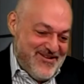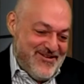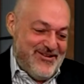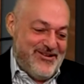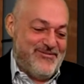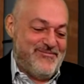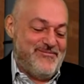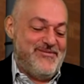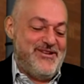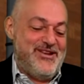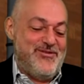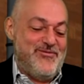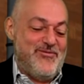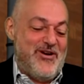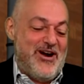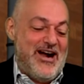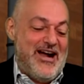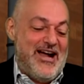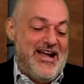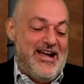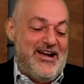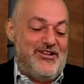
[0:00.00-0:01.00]

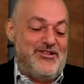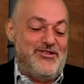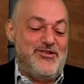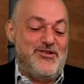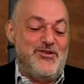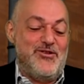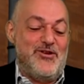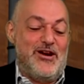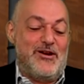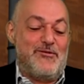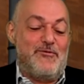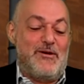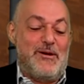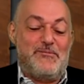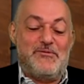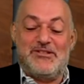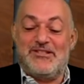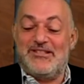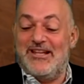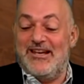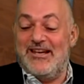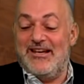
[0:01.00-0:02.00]
Meanwhile, New York
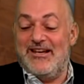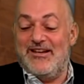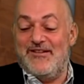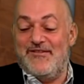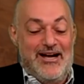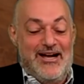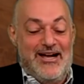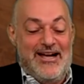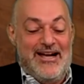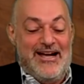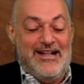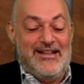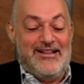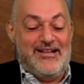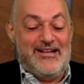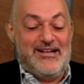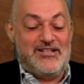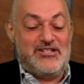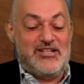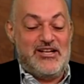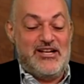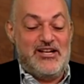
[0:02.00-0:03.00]
Representative
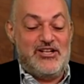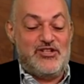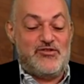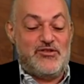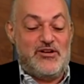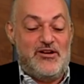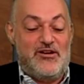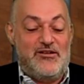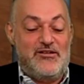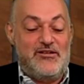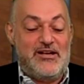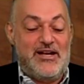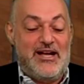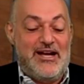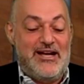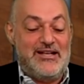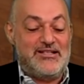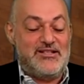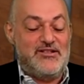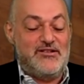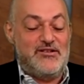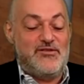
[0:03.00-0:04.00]
Alexandra
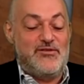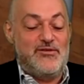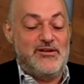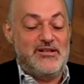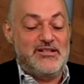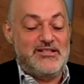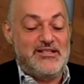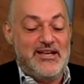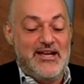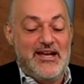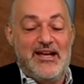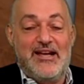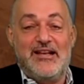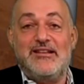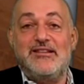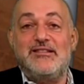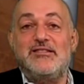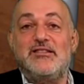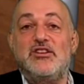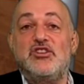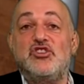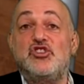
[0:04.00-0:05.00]
Ocasio
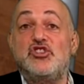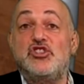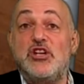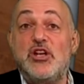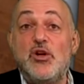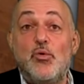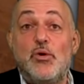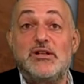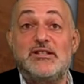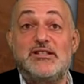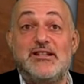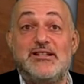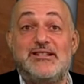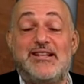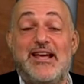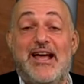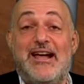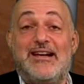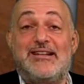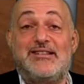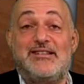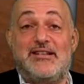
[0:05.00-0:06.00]
Cortez, she was in
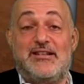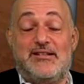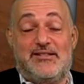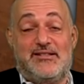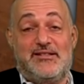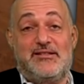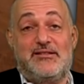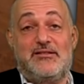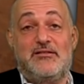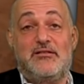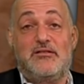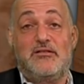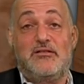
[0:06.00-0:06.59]
Texas,